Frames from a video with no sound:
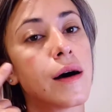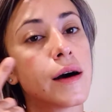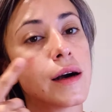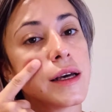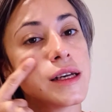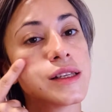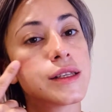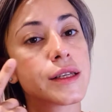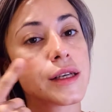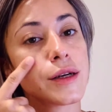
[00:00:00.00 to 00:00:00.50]

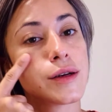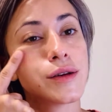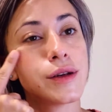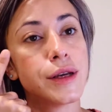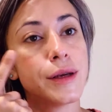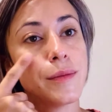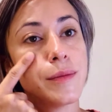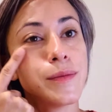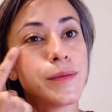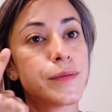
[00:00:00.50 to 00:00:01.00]
It's
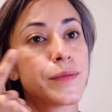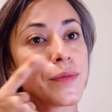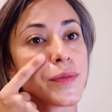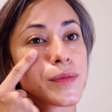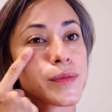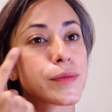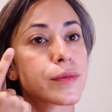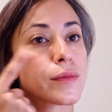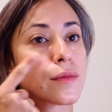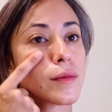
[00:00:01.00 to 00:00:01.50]
cream.
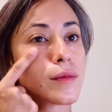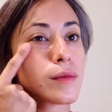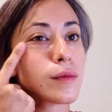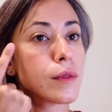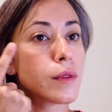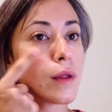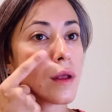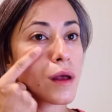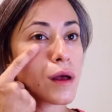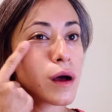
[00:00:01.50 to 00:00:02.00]

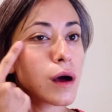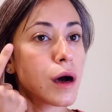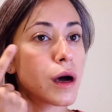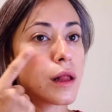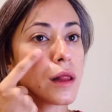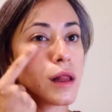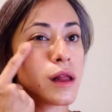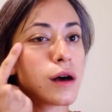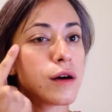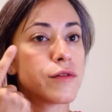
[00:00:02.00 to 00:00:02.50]
I
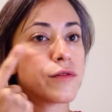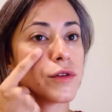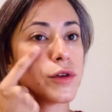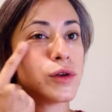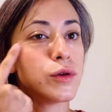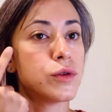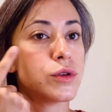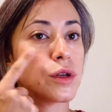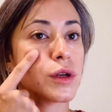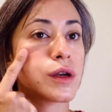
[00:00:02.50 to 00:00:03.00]
love
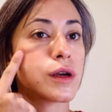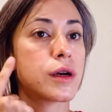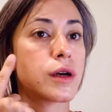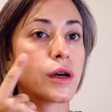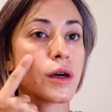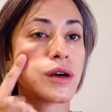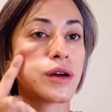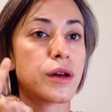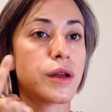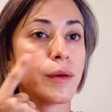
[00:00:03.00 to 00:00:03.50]
using
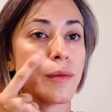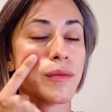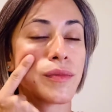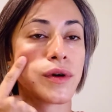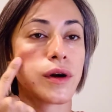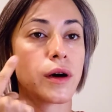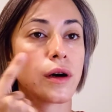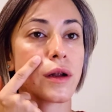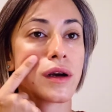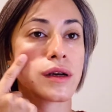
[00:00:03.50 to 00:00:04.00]
cream
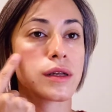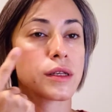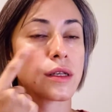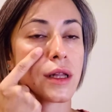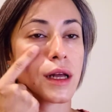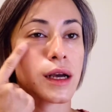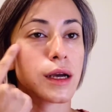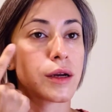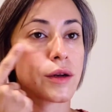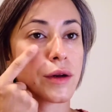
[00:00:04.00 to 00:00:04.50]
products,
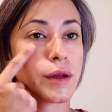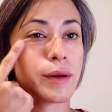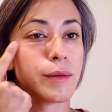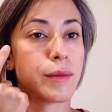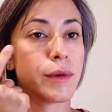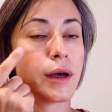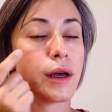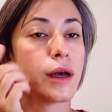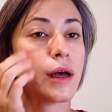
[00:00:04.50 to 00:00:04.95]
like cream,